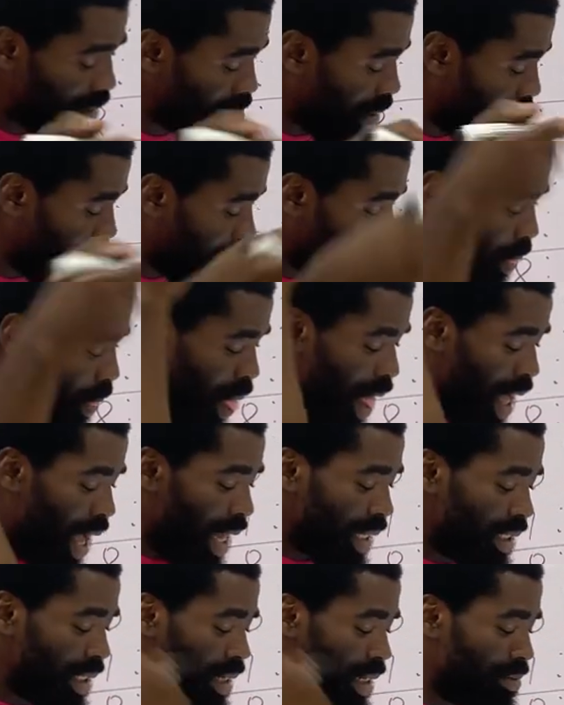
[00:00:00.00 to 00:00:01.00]
showed my what?
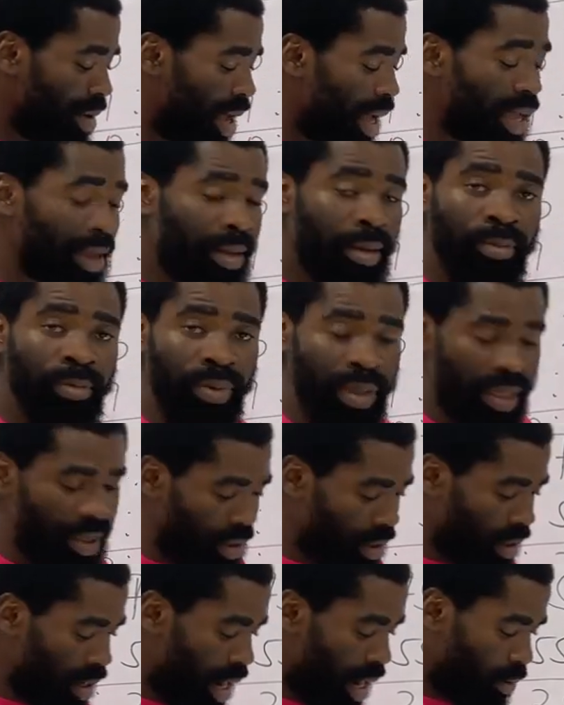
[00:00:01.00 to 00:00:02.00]
I showed my
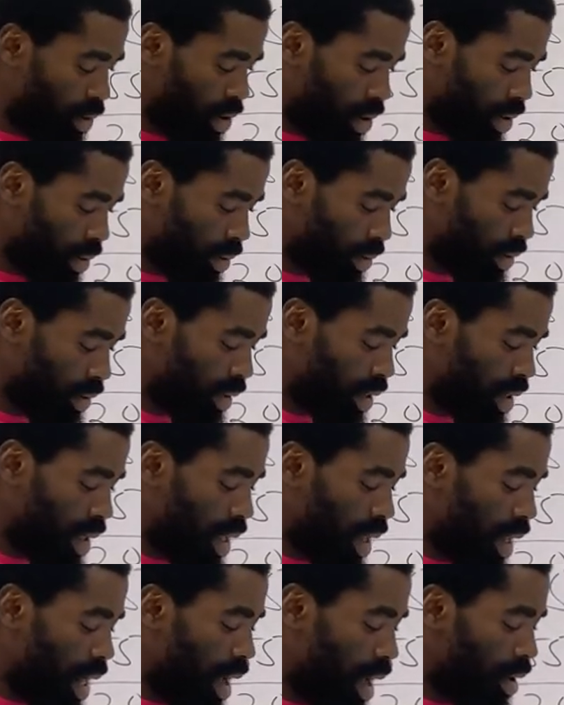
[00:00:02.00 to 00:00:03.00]
B and I'm gone.
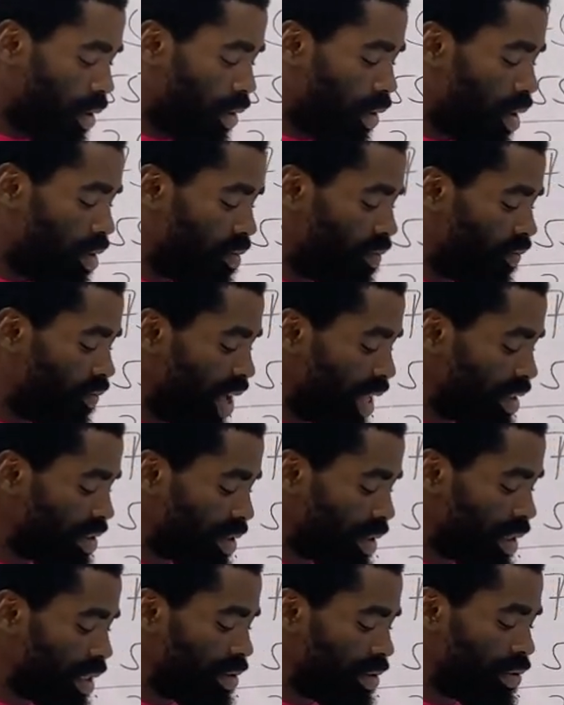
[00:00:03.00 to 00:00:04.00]
Now convert
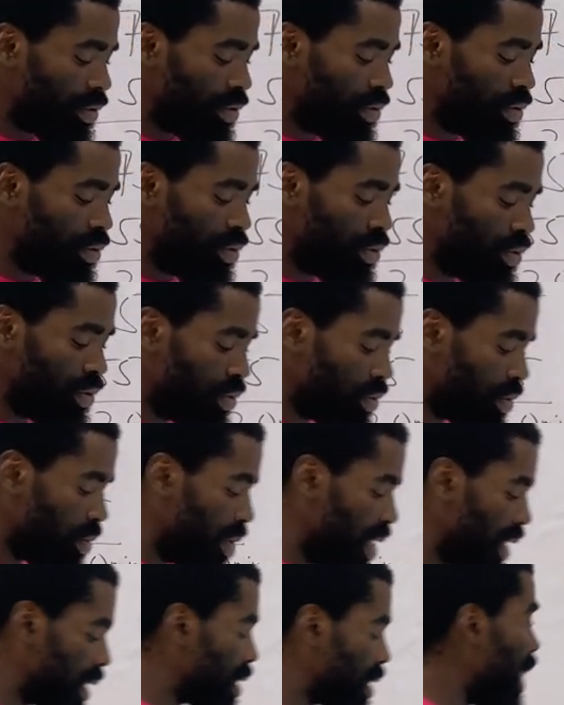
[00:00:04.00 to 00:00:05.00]
this to
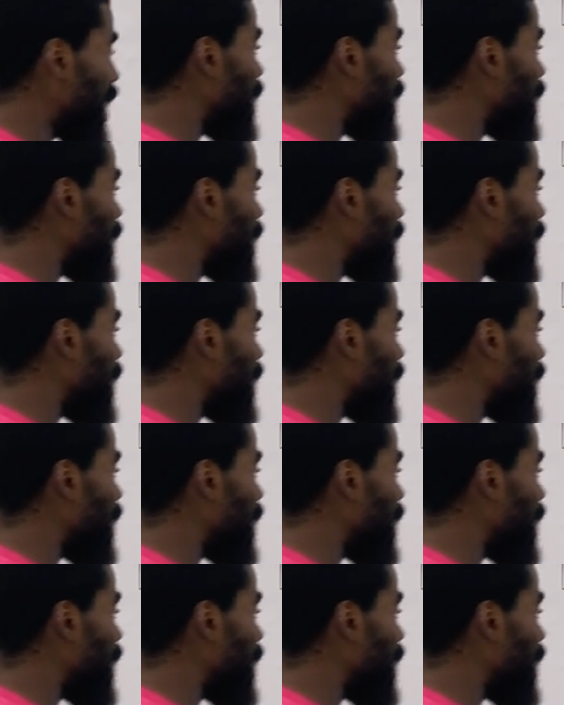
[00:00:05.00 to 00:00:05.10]
base